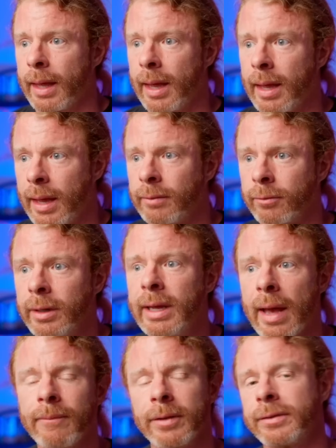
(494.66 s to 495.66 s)
and
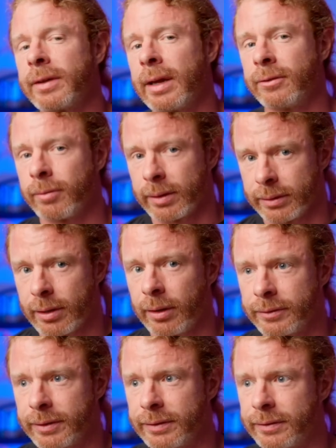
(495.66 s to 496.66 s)
re-emphasize what
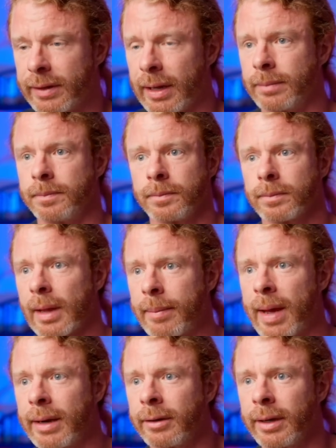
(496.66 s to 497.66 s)
Tulsi said.
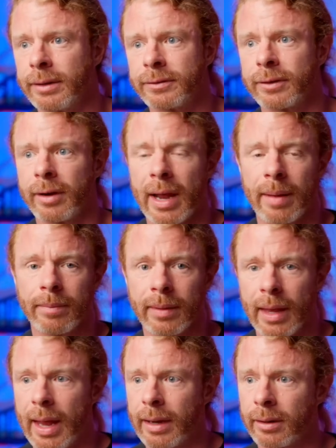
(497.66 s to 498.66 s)
I'm on her
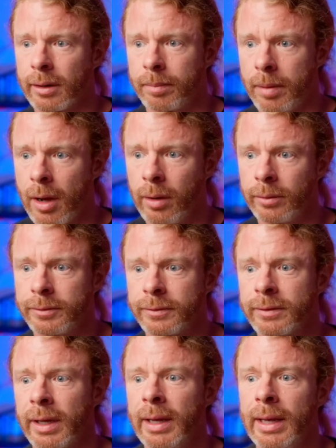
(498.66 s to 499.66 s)
Instagram and her
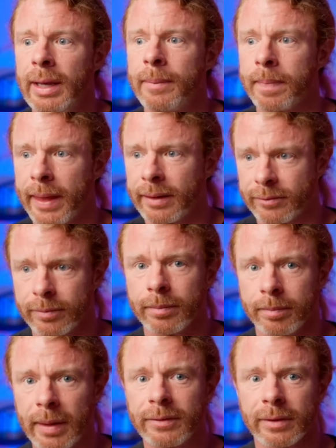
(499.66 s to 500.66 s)
post. It's
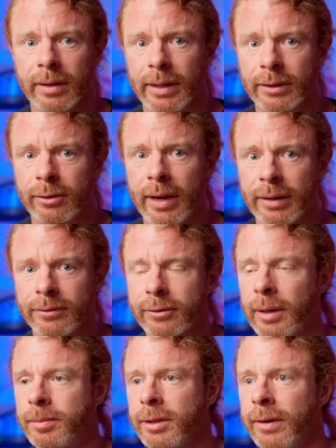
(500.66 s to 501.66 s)
basically a
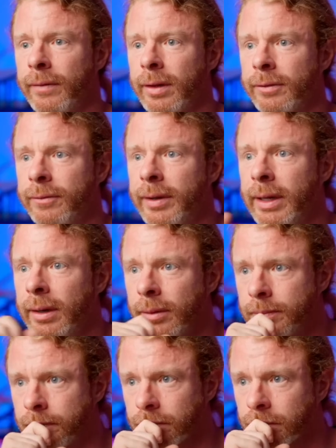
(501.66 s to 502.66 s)
transcription of this
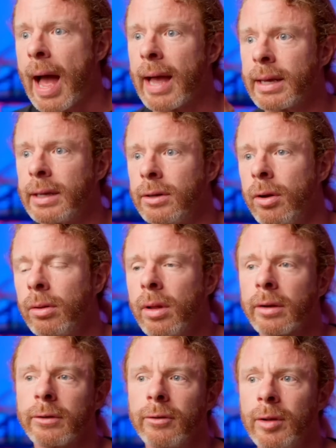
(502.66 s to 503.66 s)
video. I can no
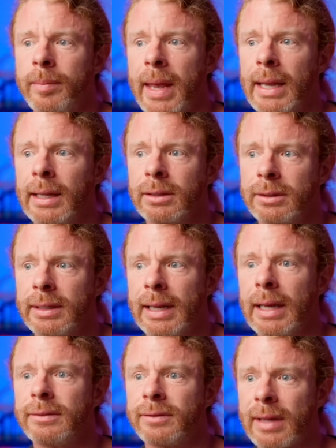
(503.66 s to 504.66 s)
longer remain in
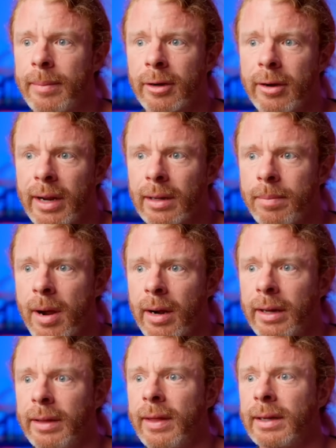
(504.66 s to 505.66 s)
today's Democratic
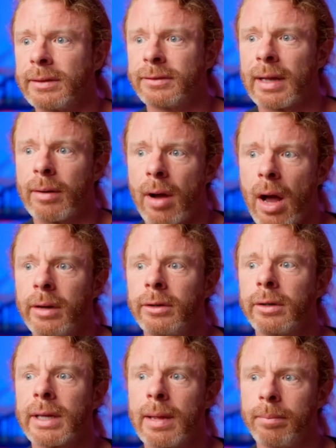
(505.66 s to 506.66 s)
Party that is now
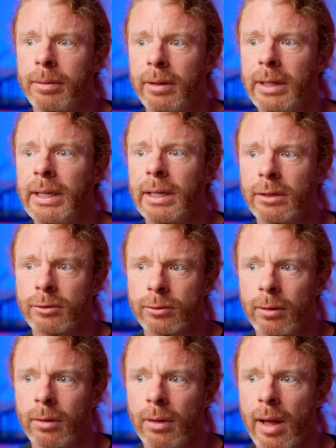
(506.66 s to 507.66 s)
under complete
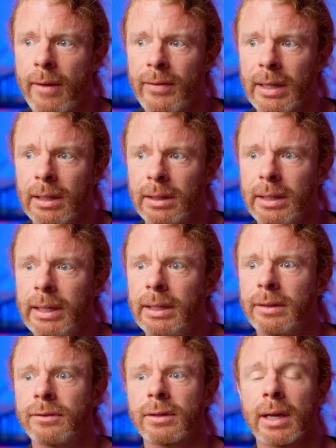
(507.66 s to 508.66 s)
control of an
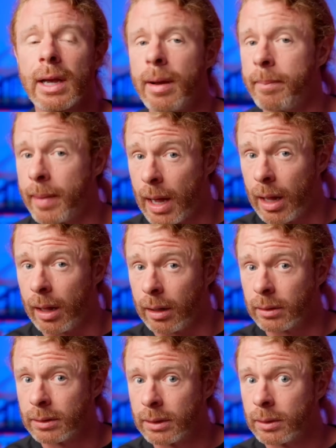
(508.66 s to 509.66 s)
elitist
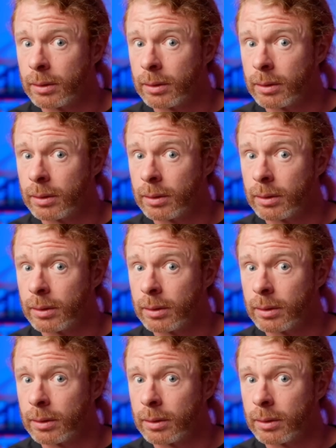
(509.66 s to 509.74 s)
cabal